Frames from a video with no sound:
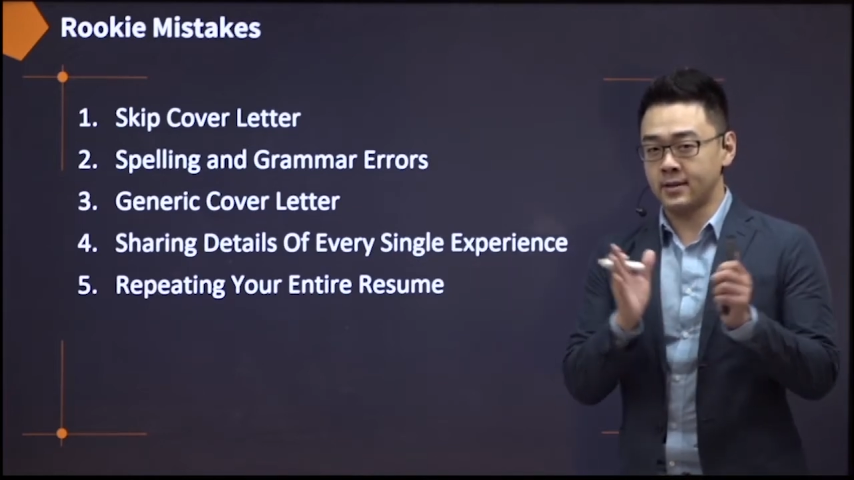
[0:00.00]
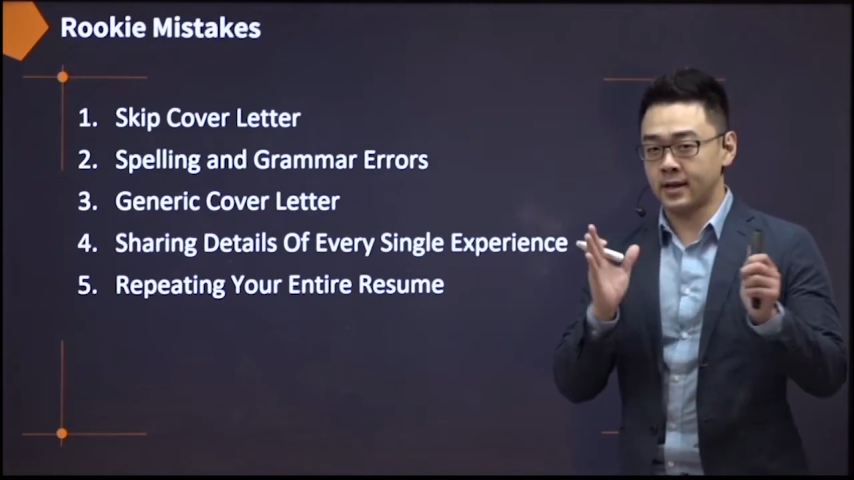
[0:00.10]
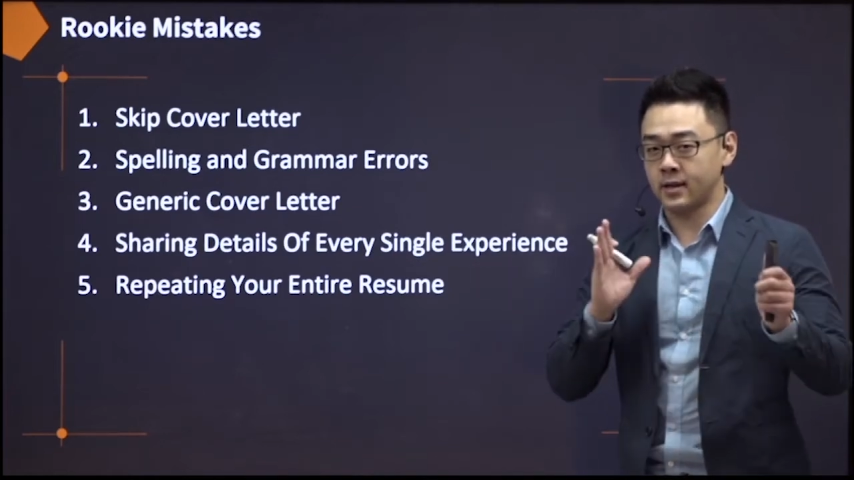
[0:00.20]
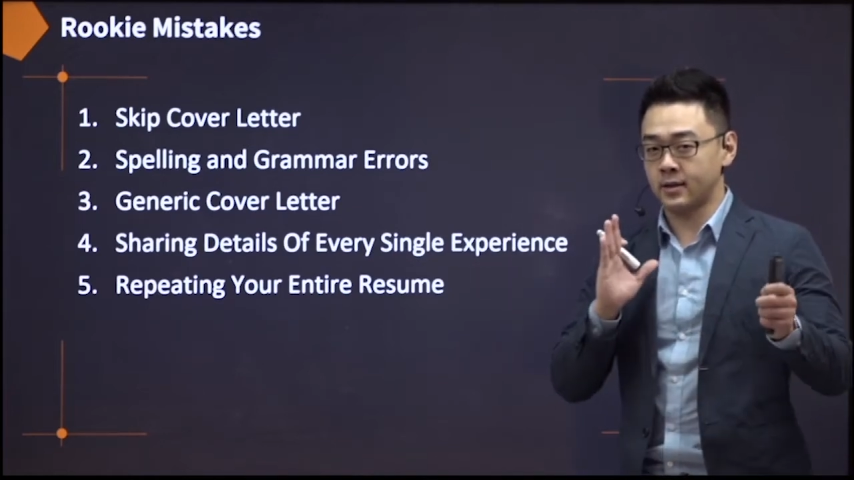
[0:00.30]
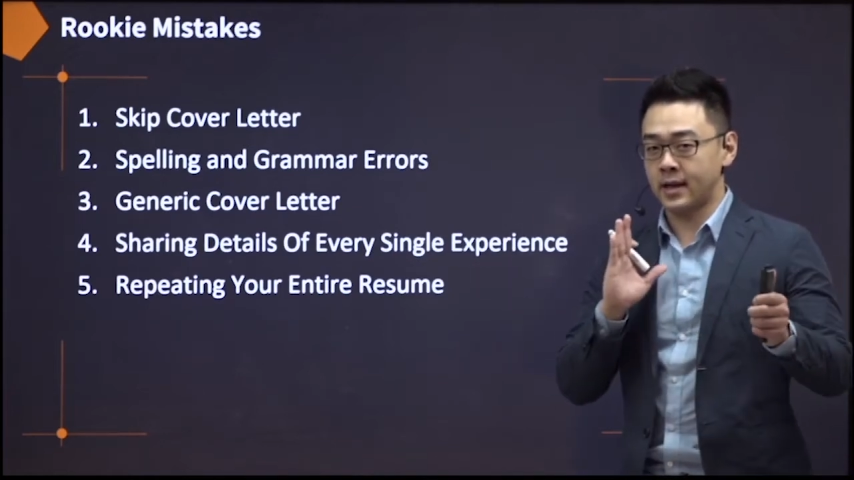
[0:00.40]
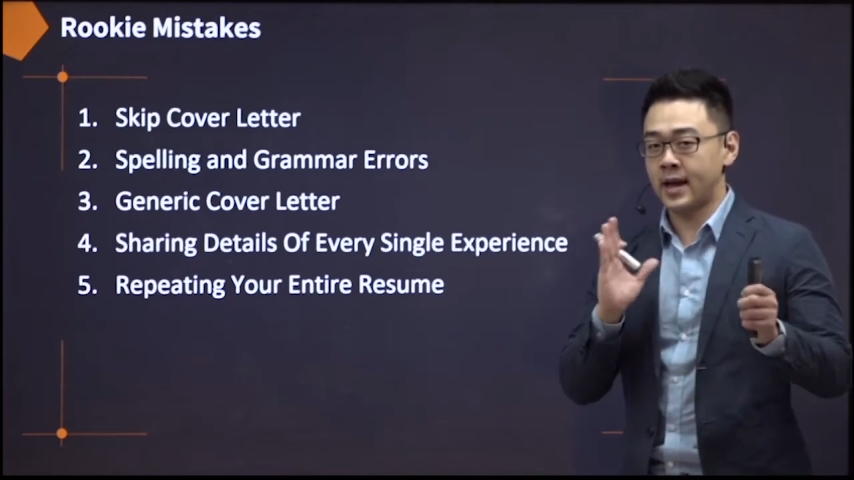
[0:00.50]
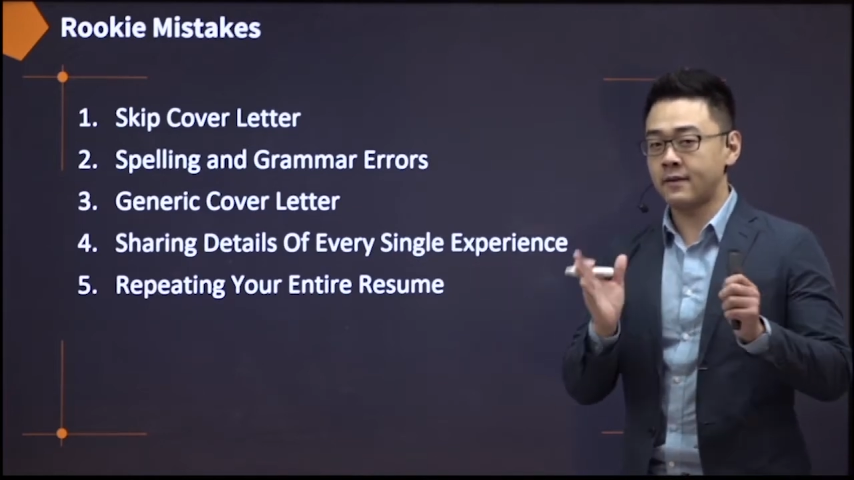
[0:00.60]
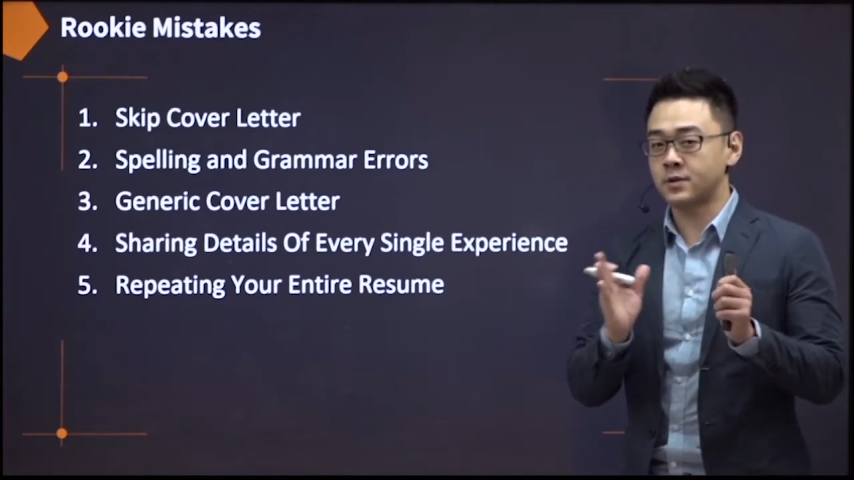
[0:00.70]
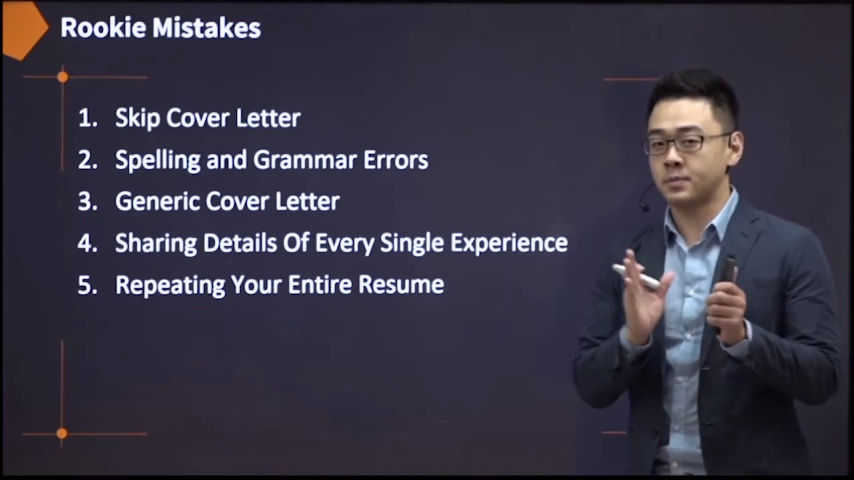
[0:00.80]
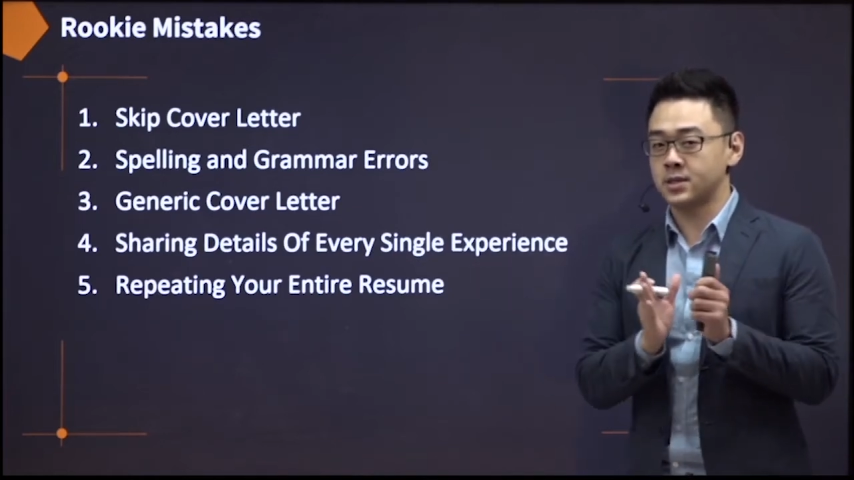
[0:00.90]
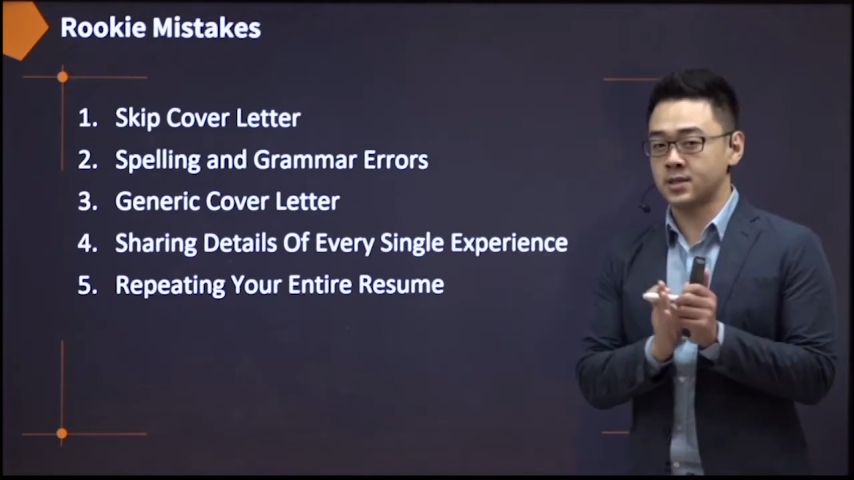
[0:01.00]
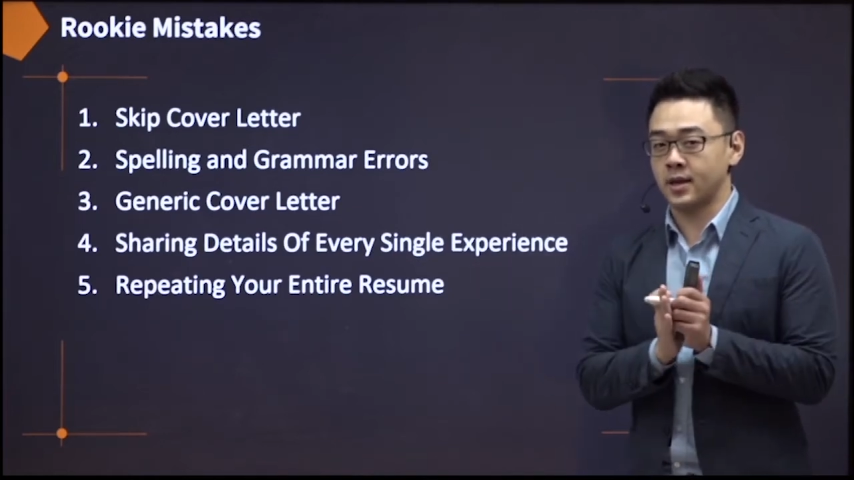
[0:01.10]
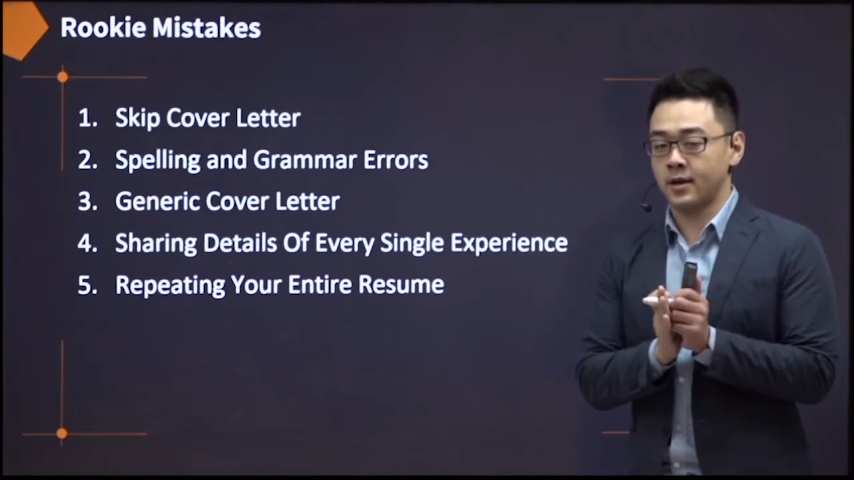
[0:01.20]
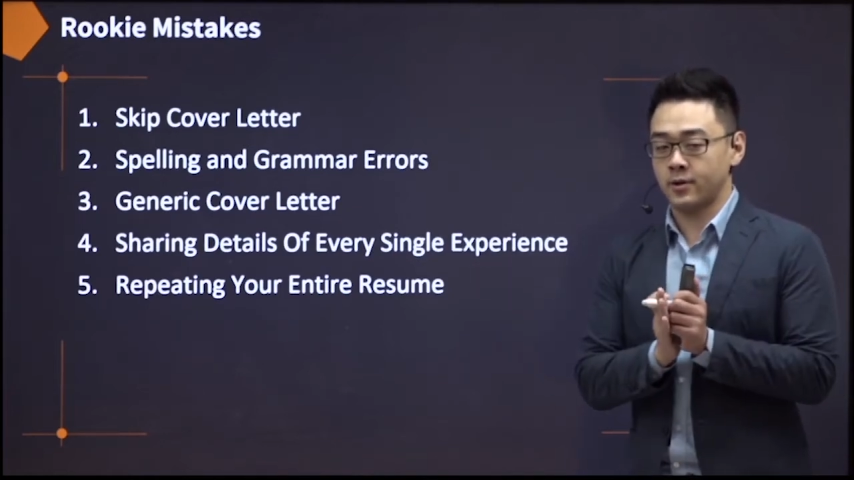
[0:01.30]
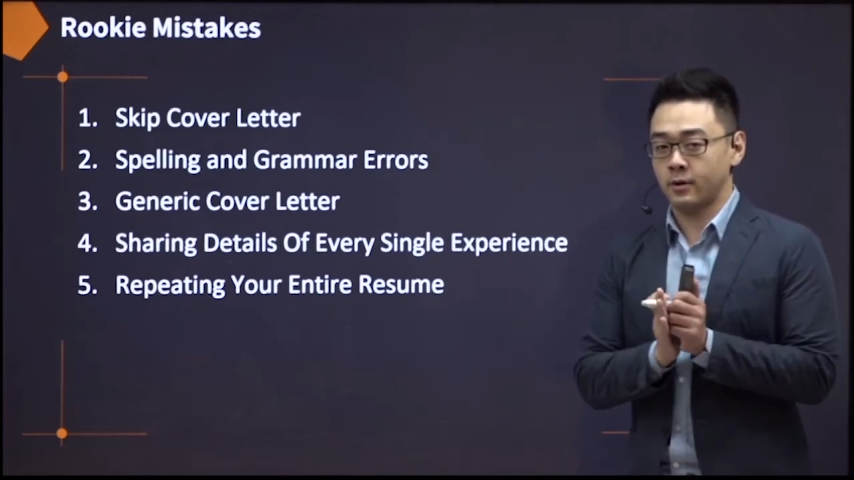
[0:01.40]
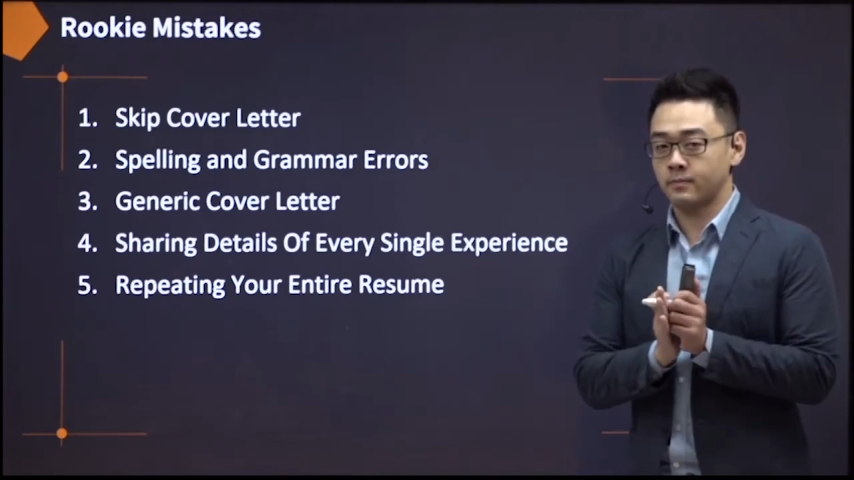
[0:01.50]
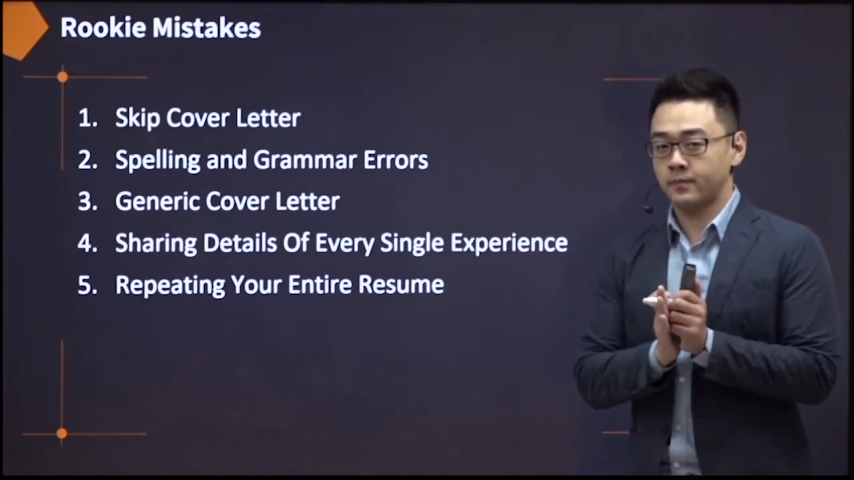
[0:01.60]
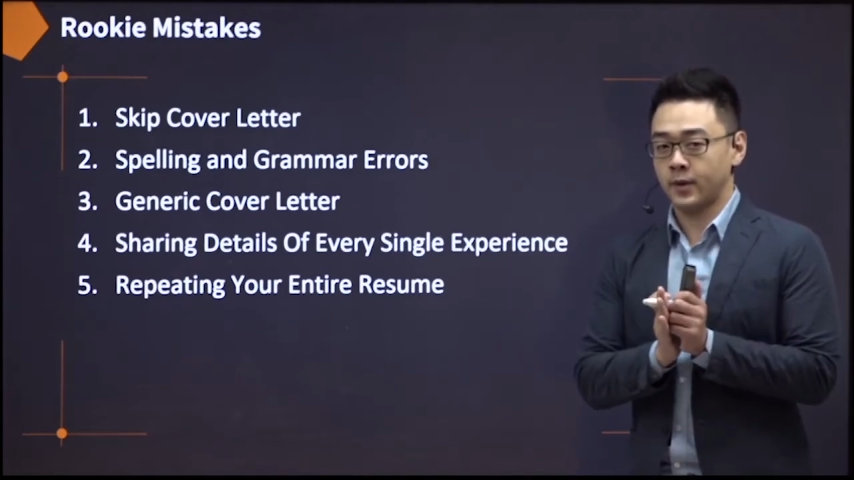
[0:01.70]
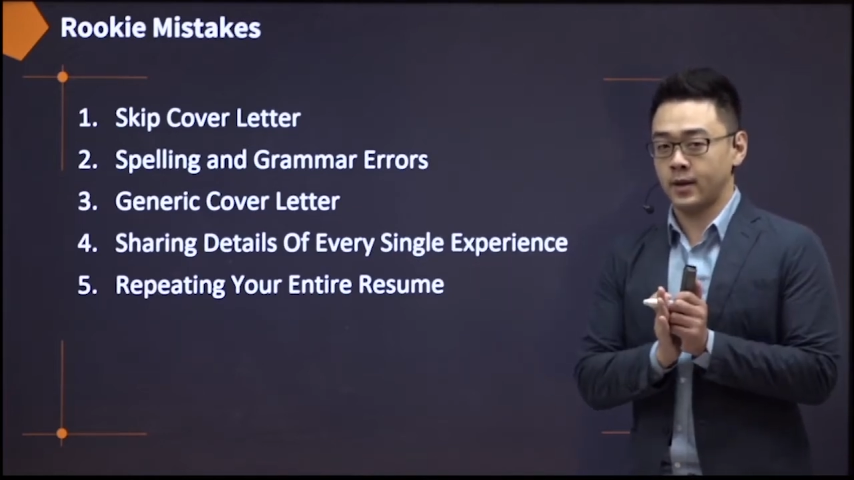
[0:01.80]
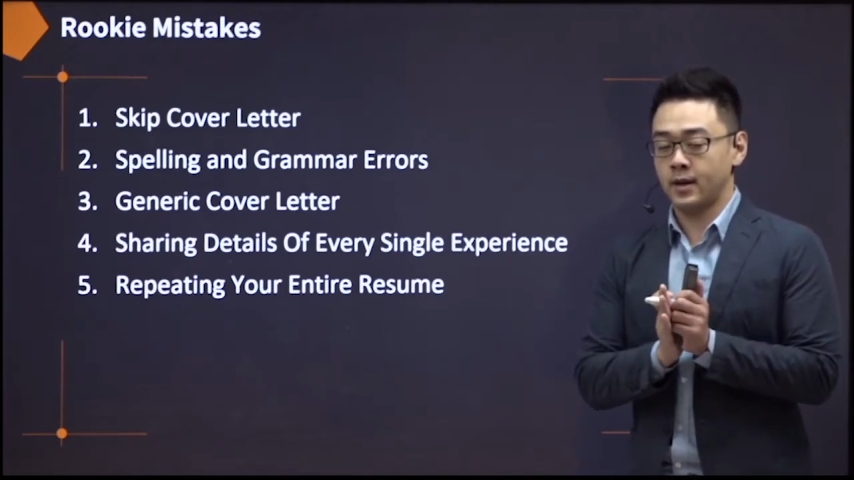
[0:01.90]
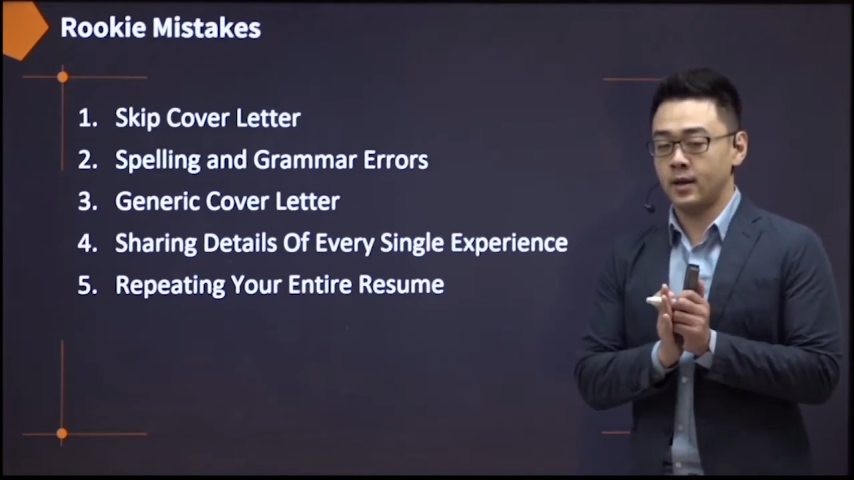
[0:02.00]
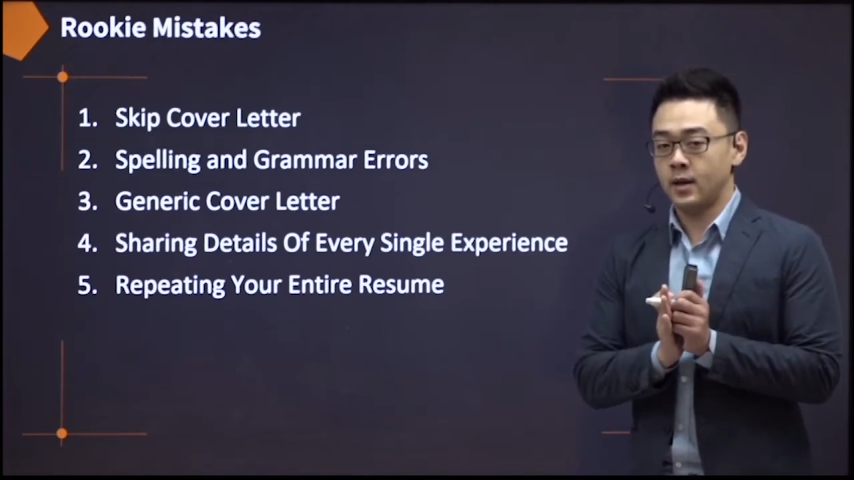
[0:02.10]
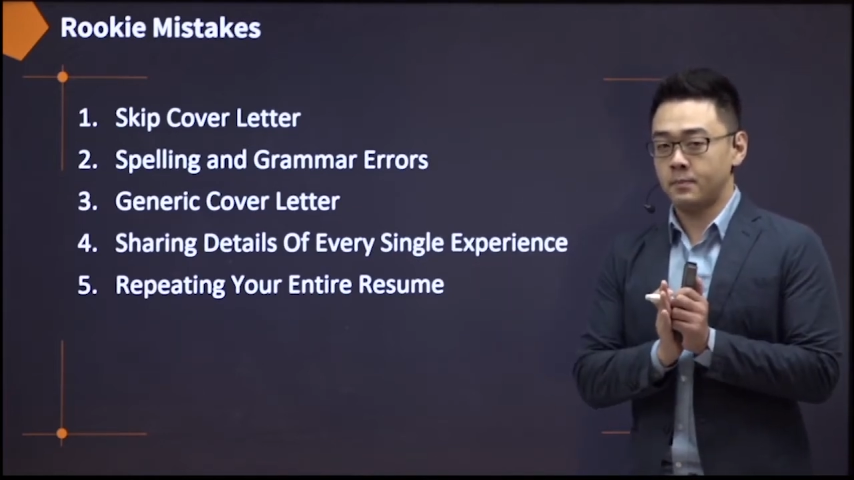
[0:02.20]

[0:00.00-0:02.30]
like they have to be together, okay?